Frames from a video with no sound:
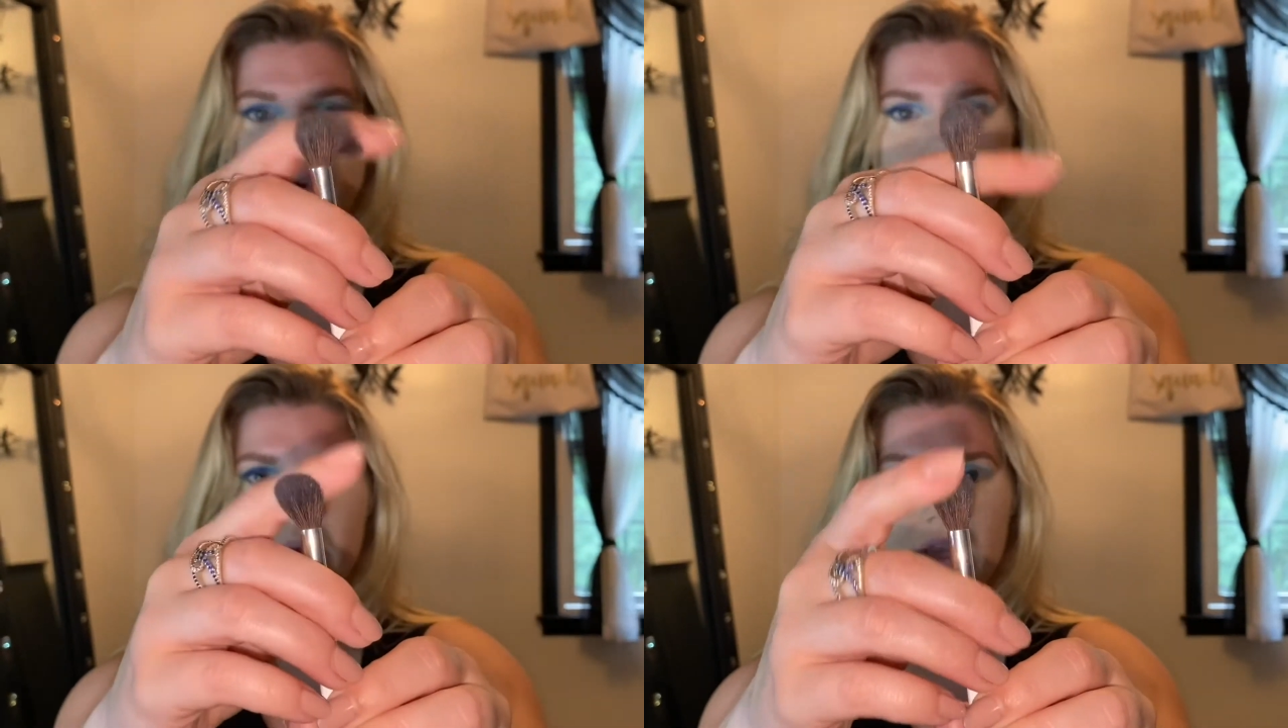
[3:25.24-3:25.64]

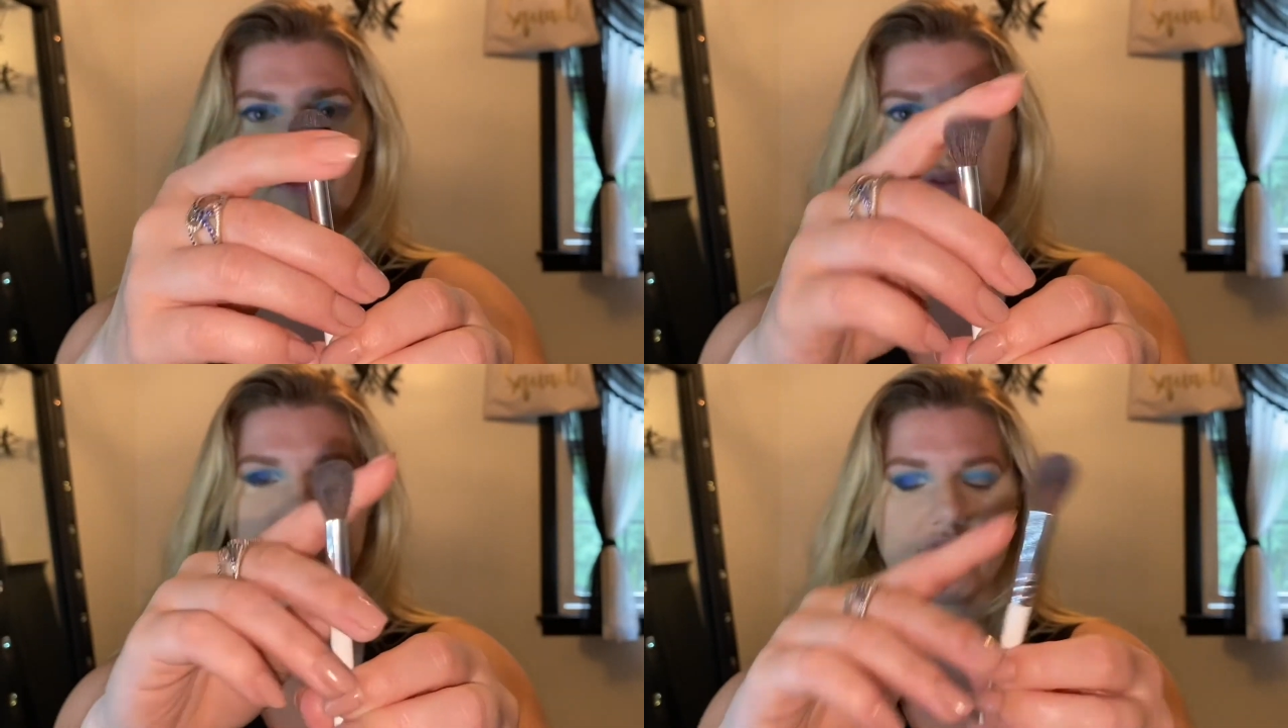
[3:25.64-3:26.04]
big and
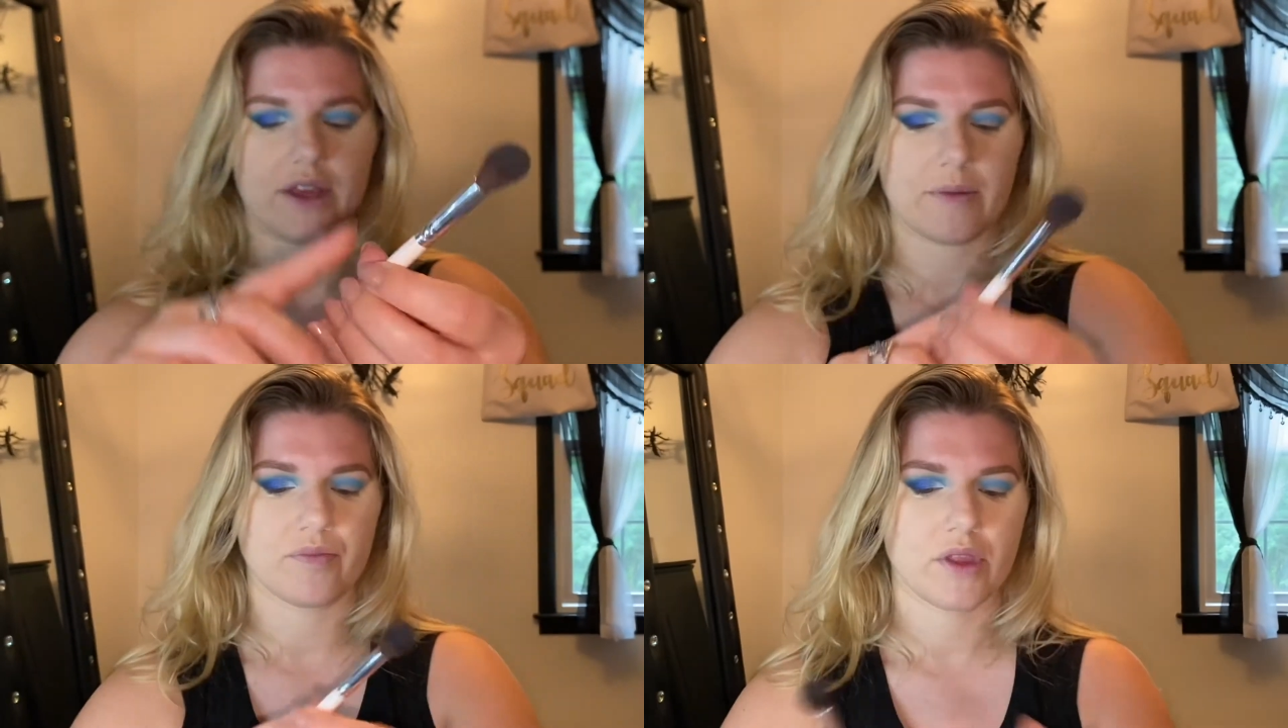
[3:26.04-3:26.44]

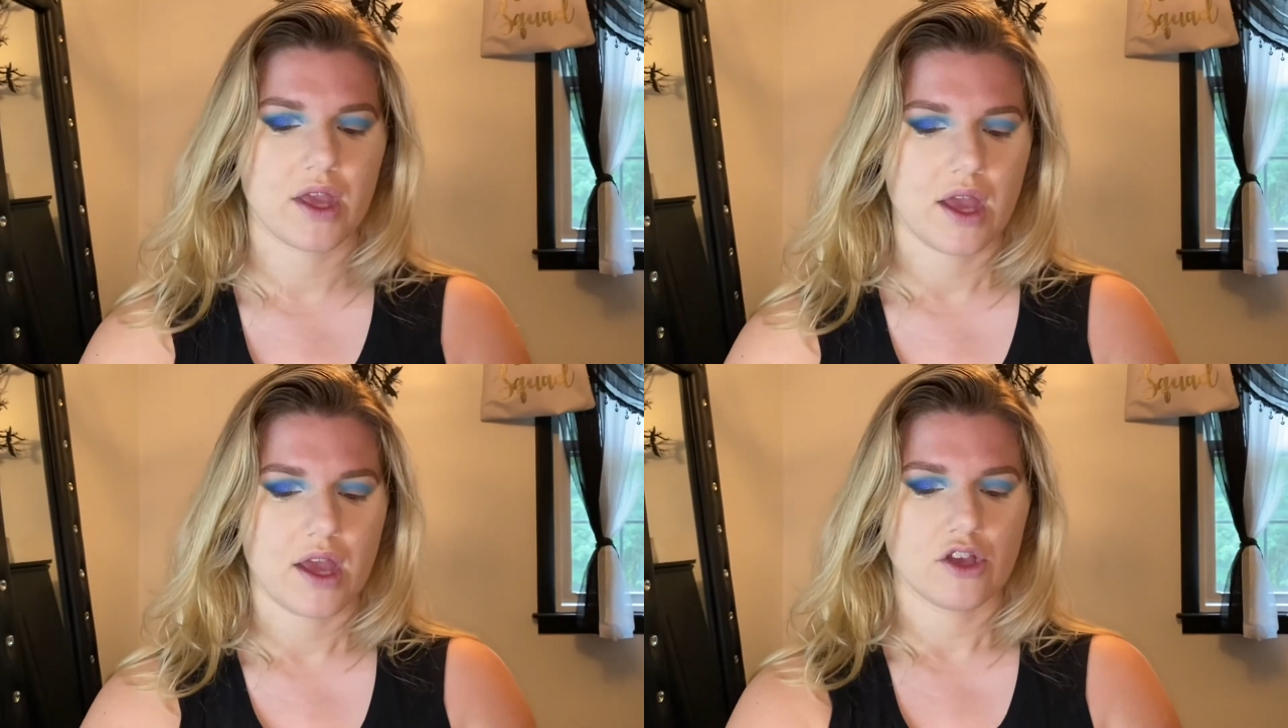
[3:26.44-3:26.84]
fluffy.
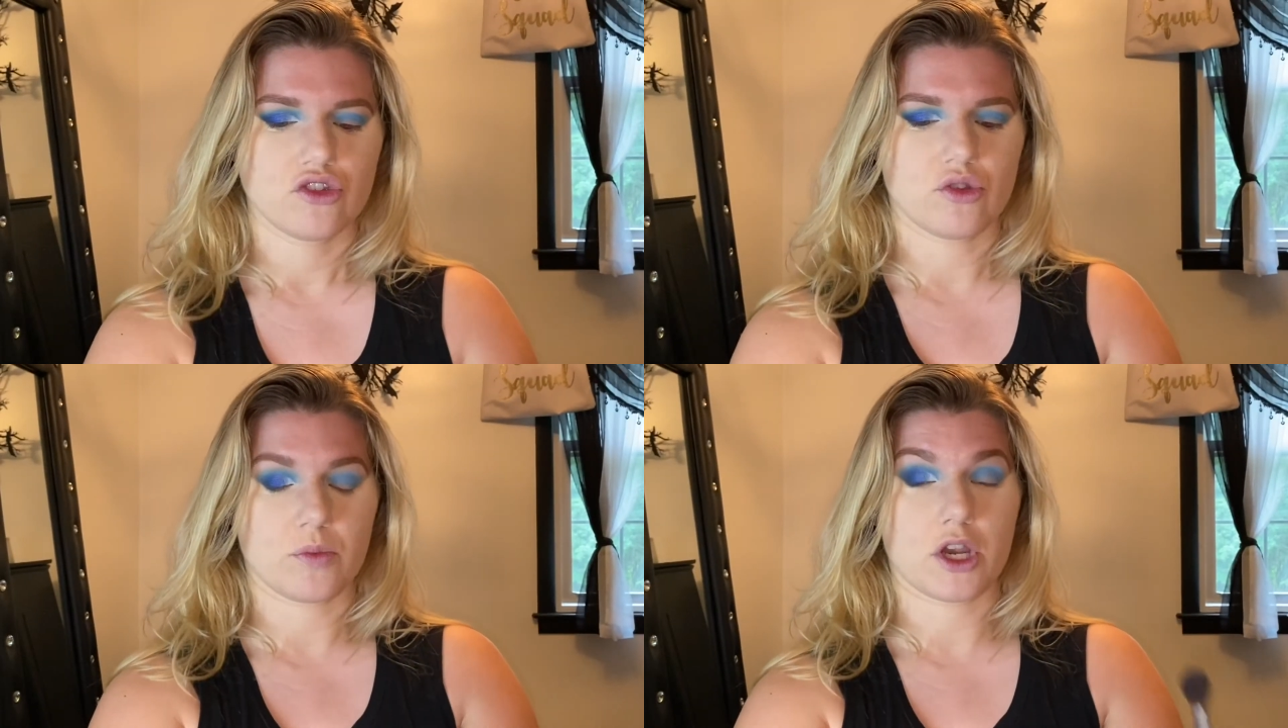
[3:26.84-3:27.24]

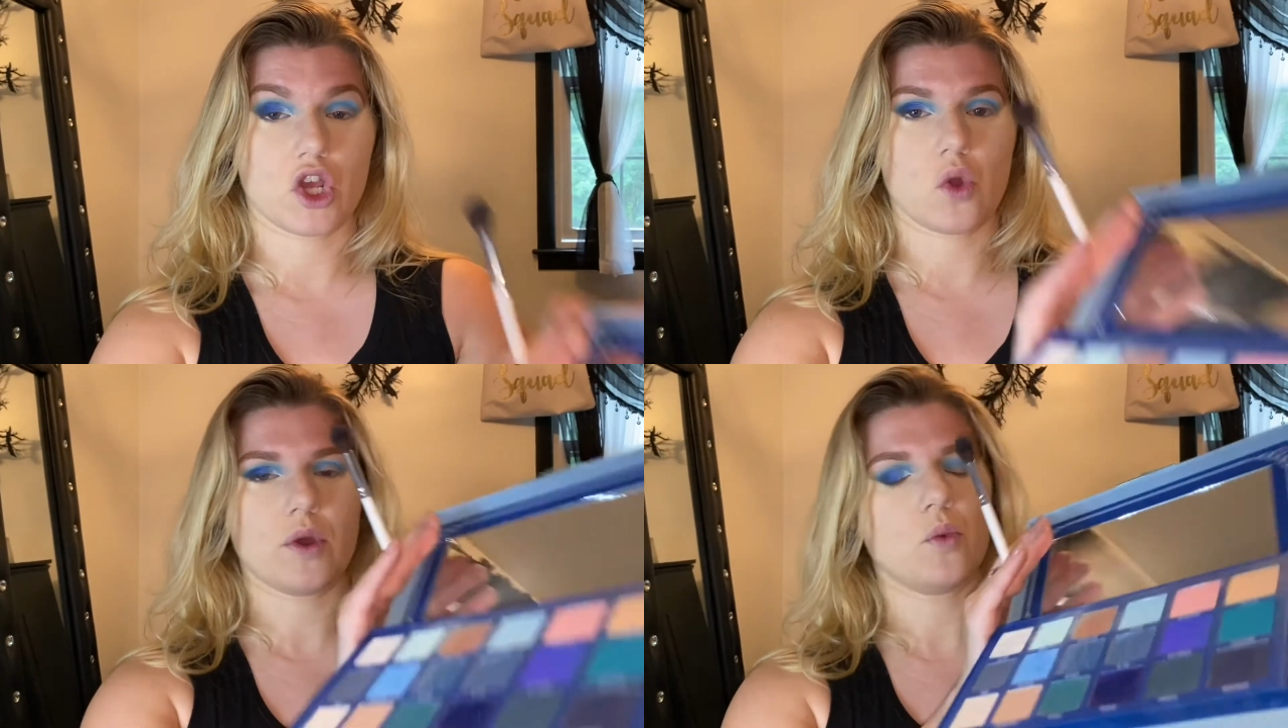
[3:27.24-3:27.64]
So I'm gonna
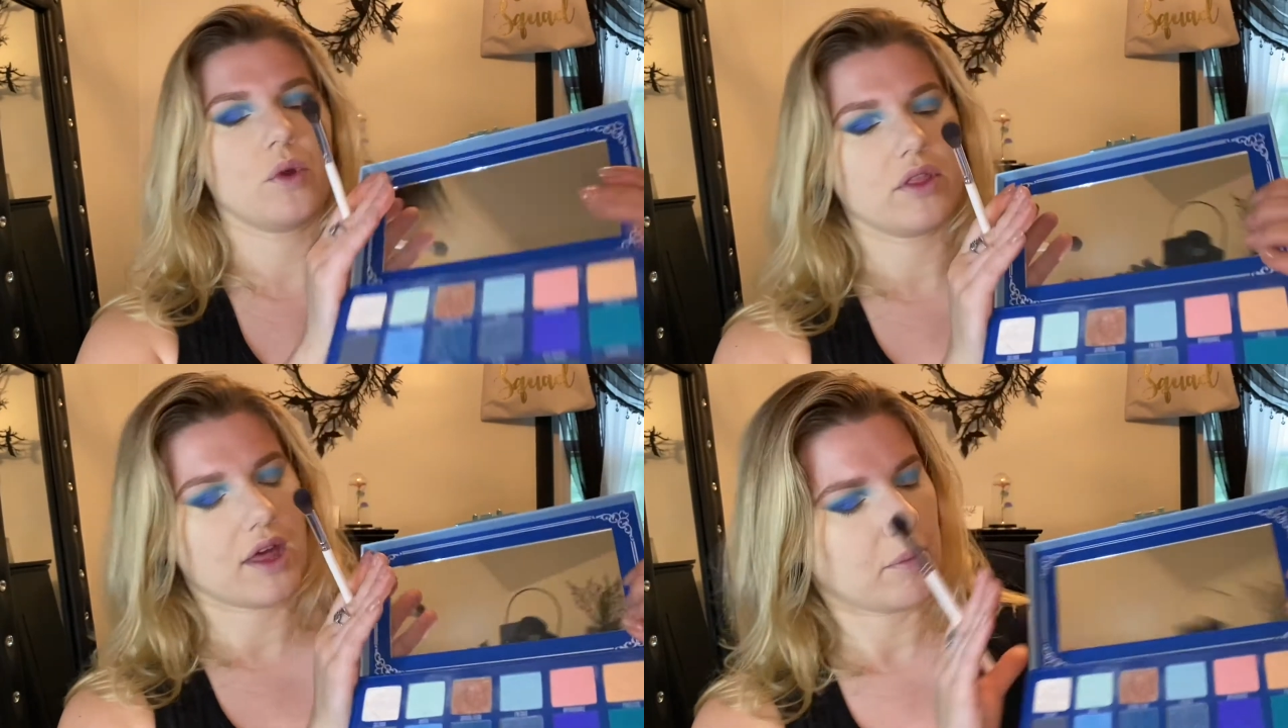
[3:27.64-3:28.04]
go in
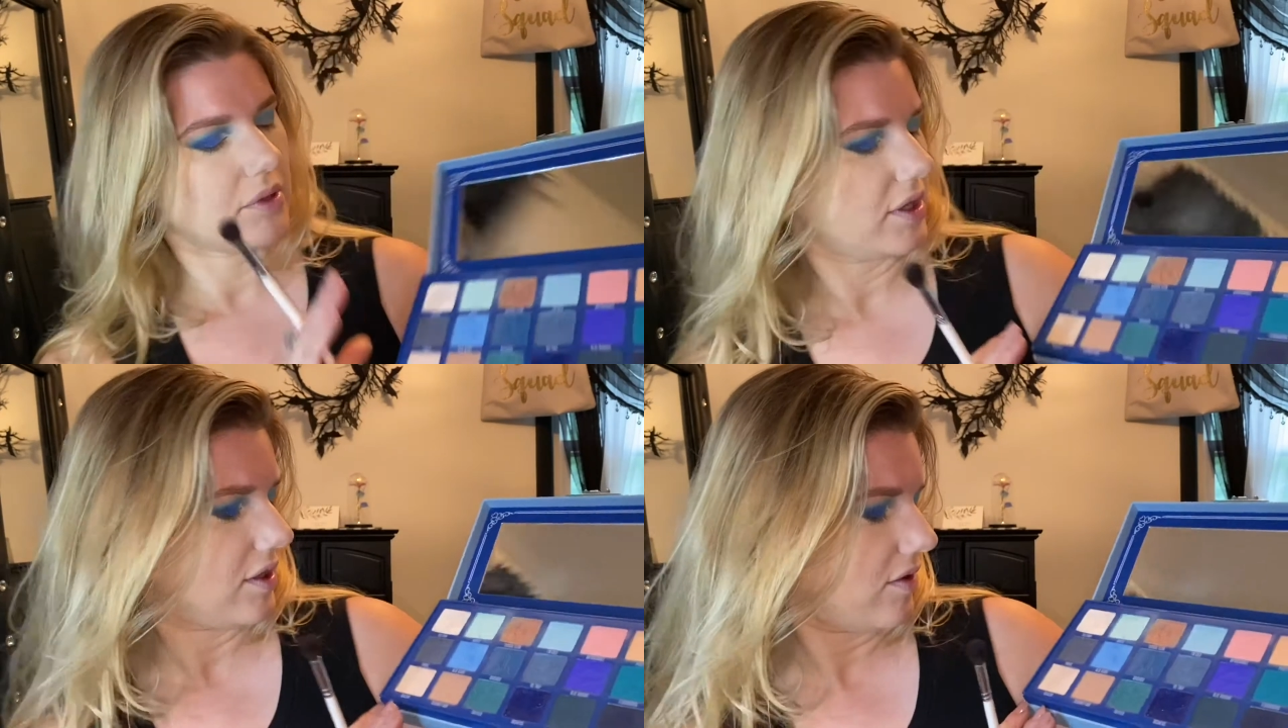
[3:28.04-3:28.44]
with, I
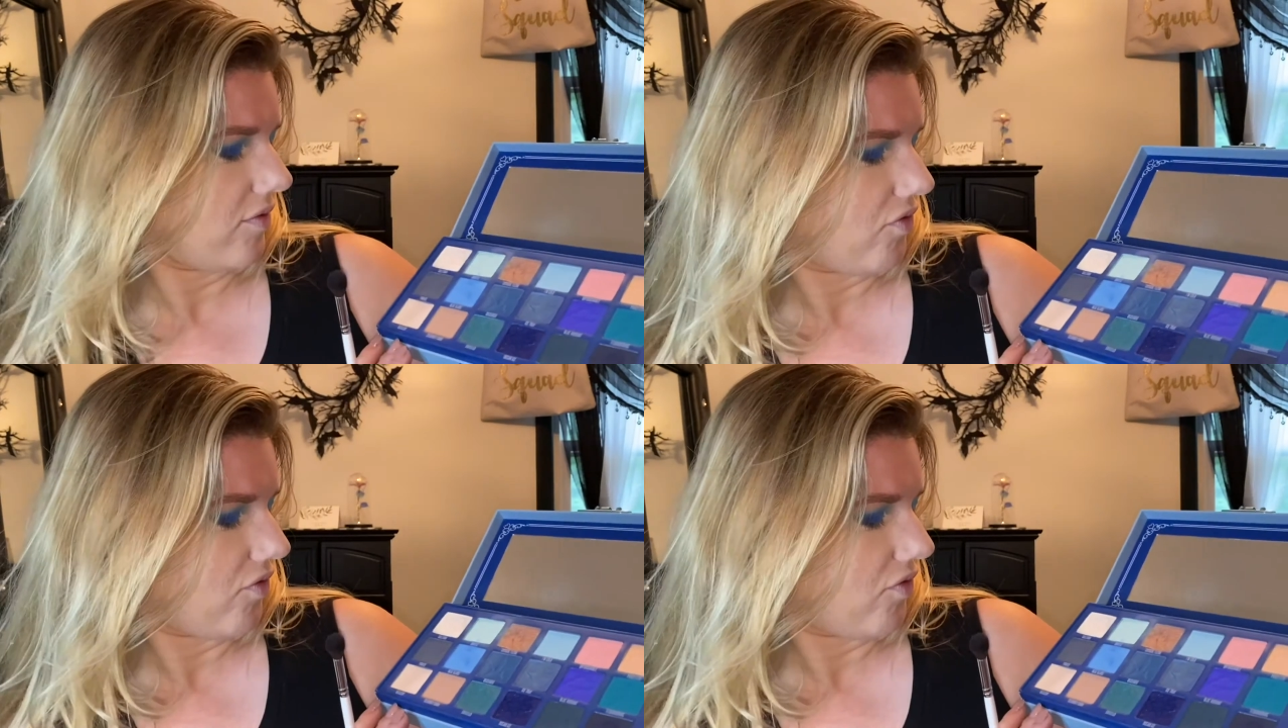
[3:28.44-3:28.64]
believe,